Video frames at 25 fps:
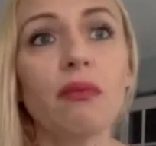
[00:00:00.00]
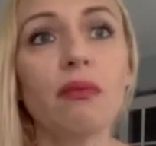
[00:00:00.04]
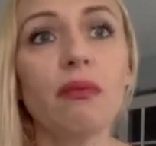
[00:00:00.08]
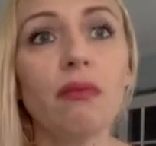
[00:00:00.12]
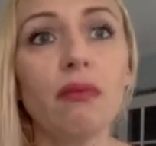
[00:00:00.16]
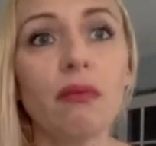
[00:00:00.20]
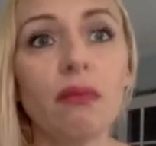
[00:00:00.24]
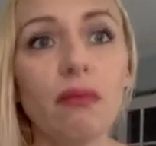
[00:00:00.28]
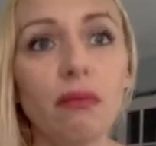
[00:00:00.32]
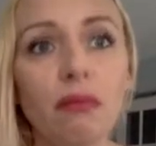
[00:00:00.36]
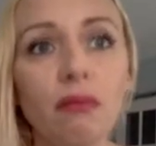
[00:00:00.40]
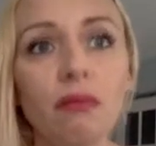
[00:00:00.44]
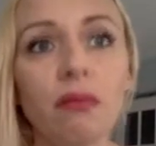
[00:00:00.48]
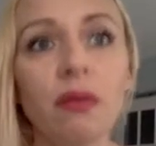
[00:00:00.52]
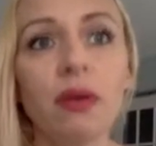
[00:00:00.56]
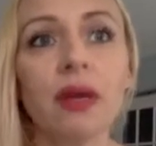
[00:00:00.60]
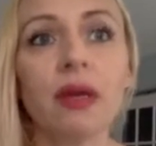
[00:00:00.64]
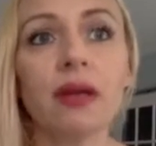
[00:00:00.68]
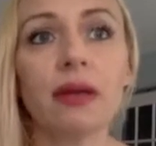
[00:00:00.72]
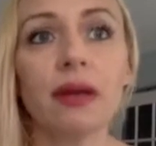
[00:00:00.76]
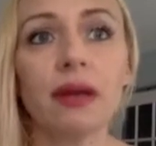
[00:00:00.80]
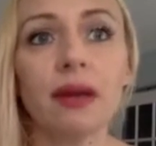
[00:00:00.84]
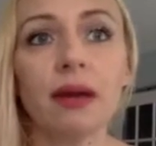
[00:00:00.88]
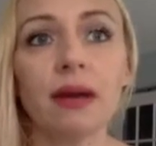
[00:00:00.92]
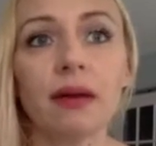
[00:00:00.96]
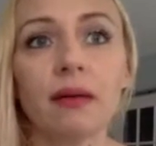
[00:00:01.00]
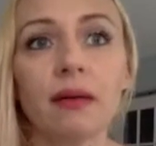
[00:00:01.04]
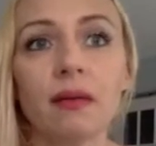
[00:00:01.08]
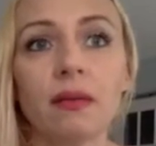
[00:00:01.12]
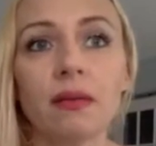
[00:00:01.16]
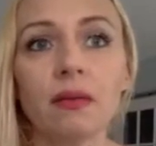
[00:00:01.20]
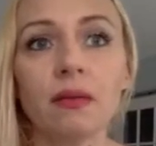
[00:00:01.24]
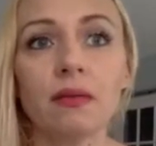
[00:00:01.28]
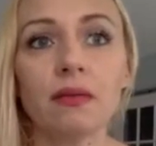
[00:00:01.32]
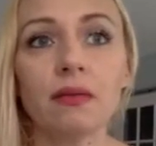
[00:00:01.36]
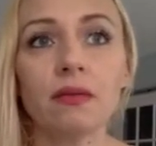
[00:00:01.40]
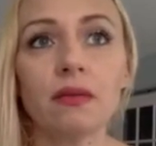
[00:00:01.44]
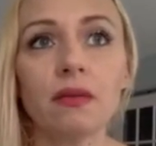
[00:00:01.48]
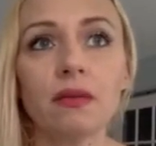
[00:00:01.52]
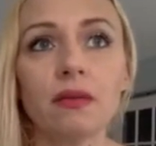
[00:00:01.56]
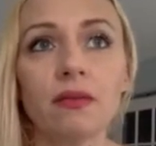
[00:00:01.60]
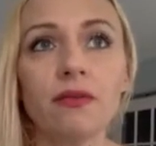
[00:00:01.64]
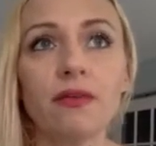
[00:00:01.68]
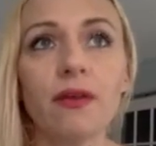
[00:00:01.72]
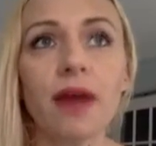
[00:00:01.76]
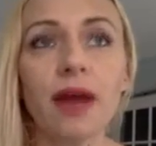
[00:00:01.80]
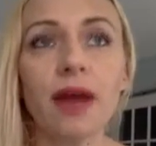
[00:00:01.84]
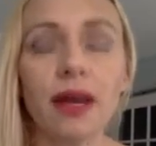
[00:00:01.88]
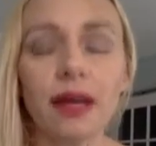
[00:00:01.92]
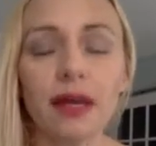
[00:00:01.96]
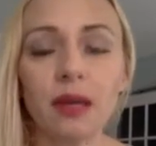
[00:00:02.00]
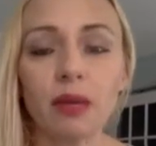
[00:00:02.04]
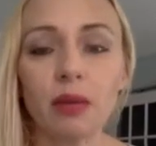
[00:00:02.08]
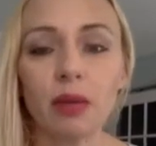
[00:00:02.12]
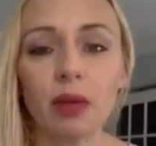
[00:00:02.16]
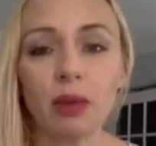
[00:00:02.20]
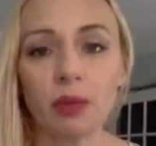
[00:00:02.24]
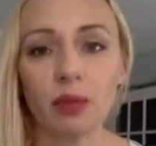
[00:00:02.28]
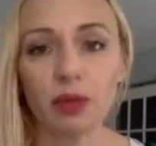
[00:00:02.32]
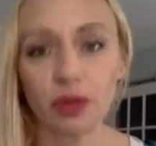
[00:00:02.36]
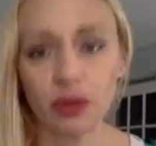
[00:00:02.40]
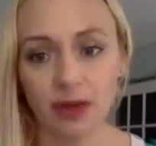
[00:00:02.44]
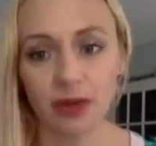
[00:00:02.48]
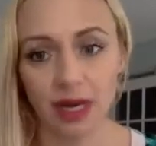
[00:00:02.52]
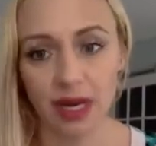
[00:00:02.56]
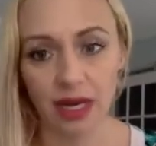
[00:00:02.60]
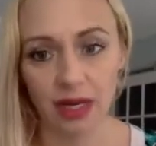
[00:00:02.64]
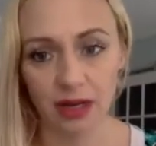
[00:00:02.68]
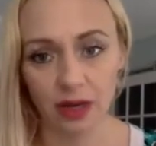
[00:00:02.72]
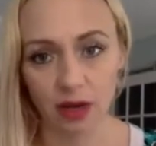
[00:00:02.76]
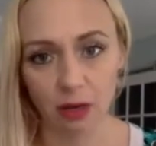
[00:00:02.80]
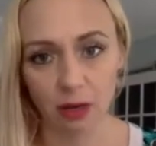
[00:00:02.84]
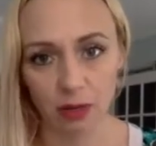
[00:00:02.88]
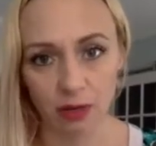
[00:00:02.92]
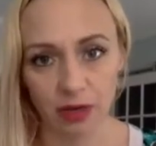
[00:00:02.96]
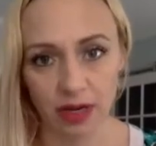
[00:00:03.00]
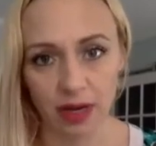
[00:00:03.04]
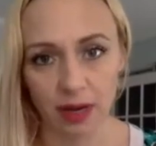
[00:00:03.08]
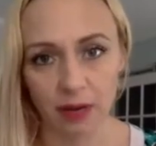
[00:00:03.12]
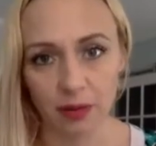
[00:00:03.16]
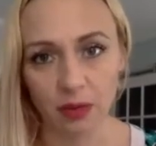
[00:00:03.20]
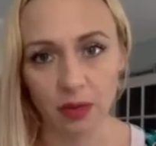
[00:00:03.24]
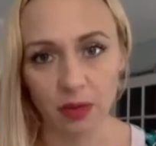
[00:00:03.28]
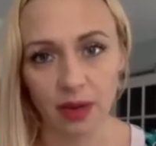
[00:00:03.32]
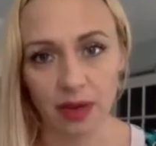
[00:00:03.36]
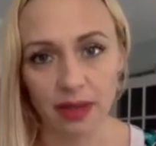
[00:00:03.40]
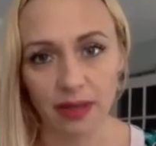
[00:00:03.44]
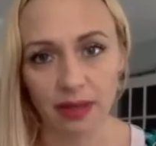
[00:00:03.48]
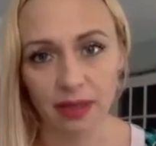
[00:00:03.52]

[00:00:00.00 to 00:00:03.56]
But finding people you can open up with